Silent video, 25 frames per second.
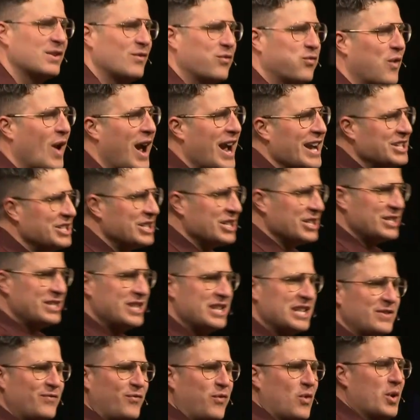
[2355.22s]
of
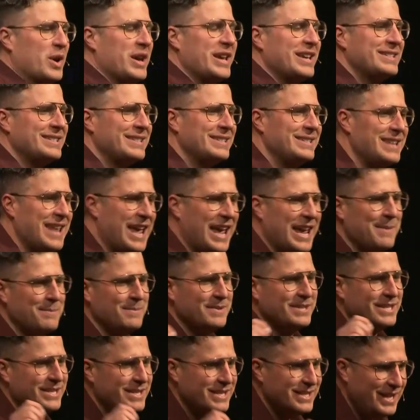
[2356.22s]
righteousness for his
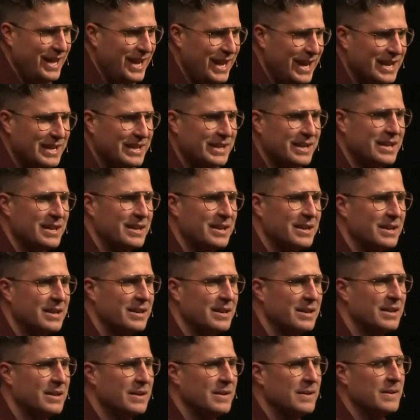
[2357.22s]
name's sake.
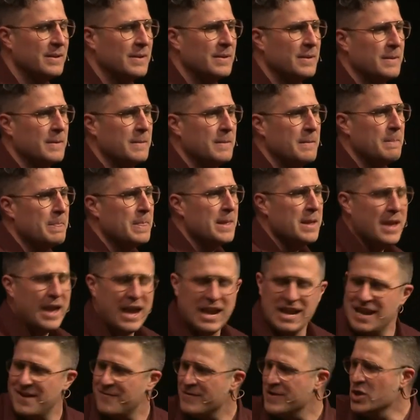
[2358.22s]

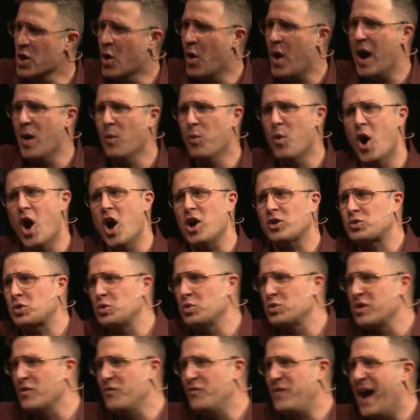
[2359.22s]
And even though I walk
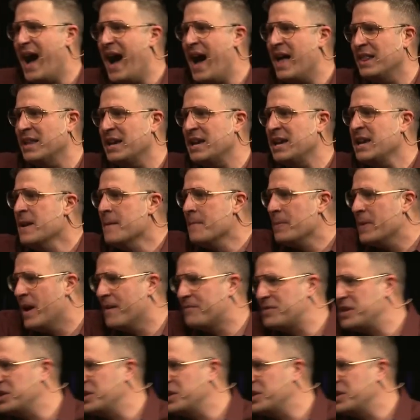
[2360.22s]
through the valley of